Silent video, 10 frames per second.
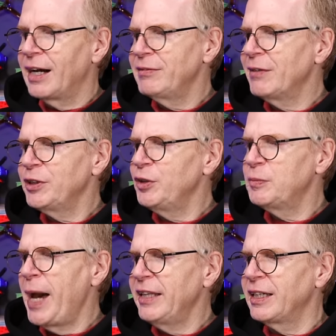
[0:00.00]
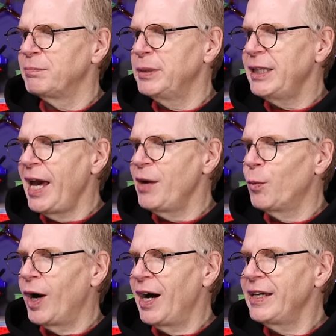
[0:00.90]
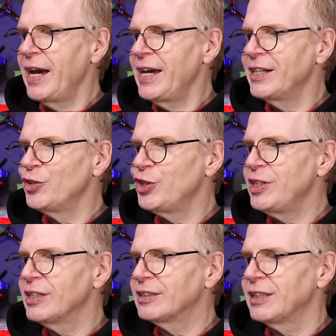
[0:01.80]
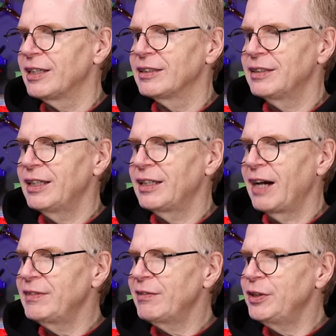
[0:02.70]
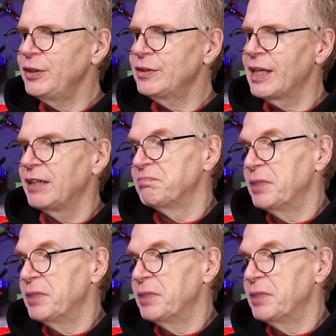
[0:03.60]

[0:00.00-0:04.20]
I've never used Bayang. B-A-Y-A-N-G it says. Yeah, I've never used that.